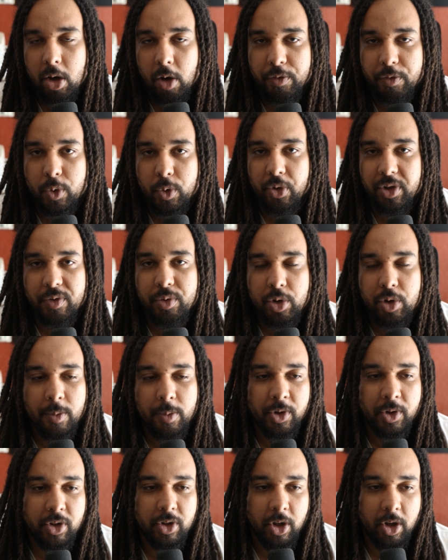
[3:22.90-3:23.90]
of course, if you
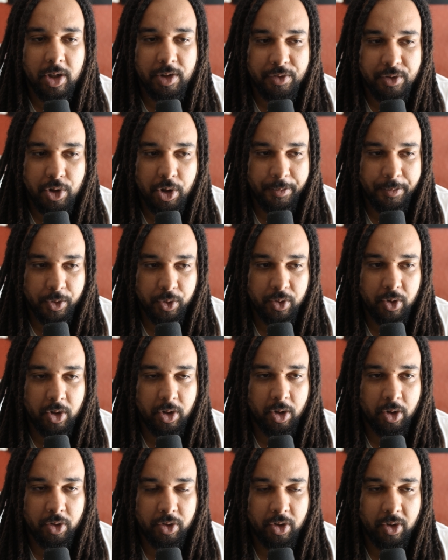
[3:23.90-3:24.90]
come on the if you come on
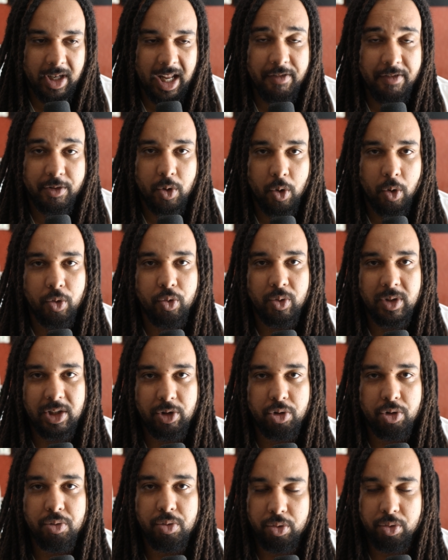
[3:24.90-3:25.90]
the on the live call, you
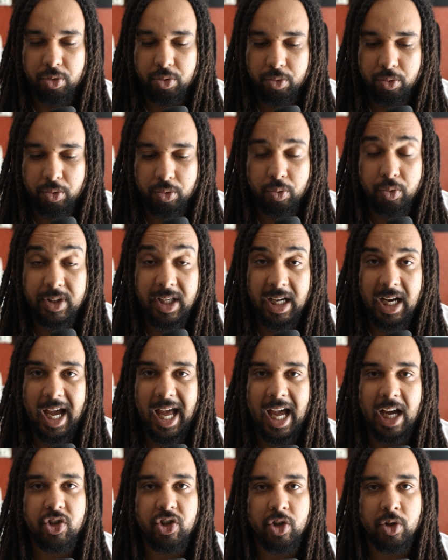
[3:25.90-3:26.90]
need to to to take
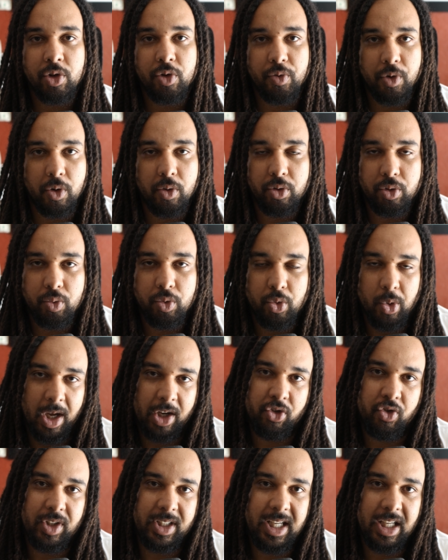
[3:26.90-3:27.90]
action for you to
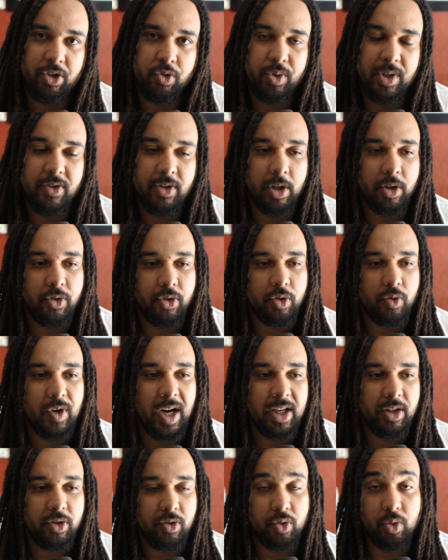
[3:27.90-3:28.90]
actually get results,
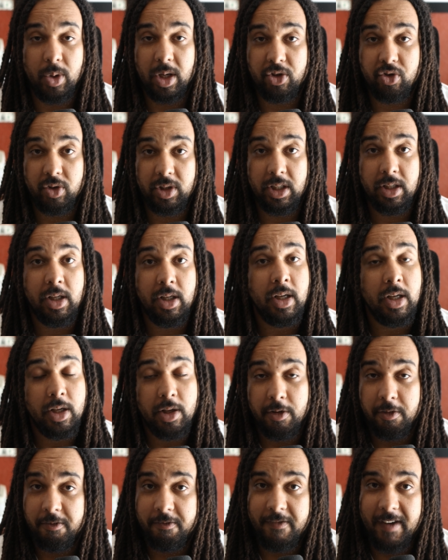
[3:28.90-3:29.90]
right? To actually
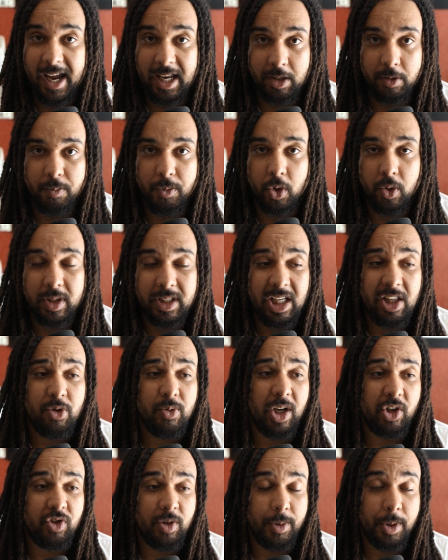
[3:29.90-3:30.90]
find more
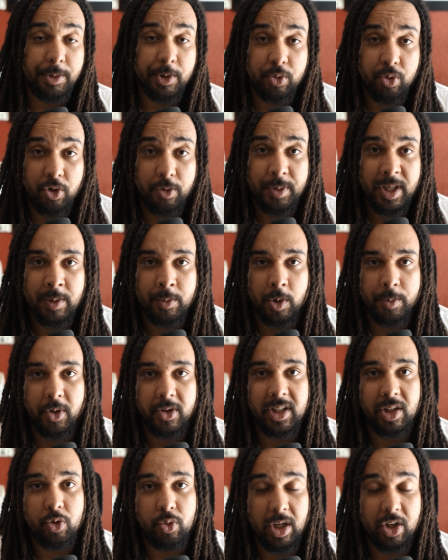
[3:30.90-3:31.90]
leads, to actually be able to spend more
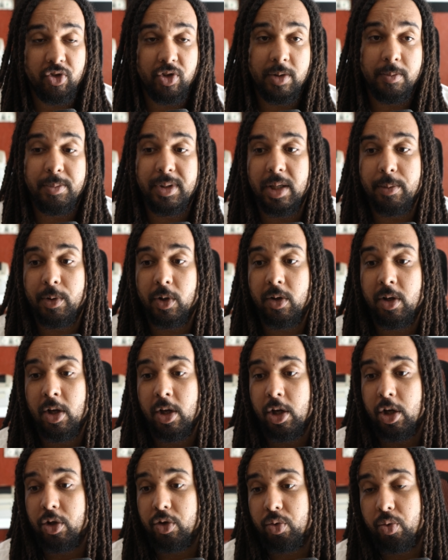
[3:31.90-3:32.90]
money, and to actually be able
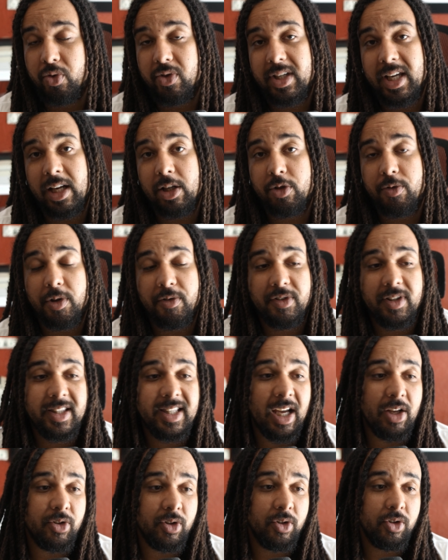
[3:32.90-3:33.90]
to scale to
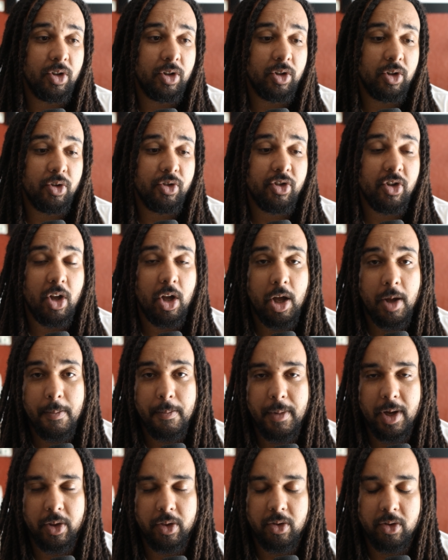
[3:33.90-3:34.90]
$50,000 a
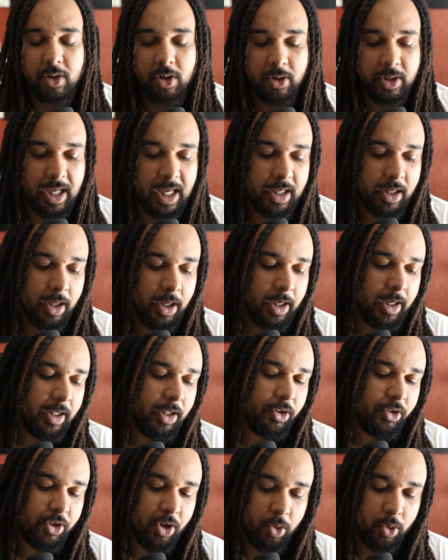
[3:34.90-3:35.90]
month. Okay,
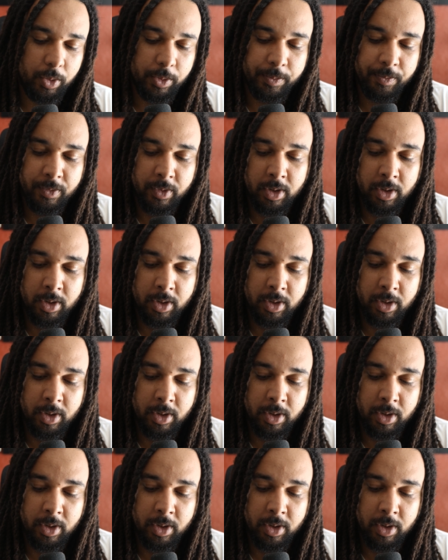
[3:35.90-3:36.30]
so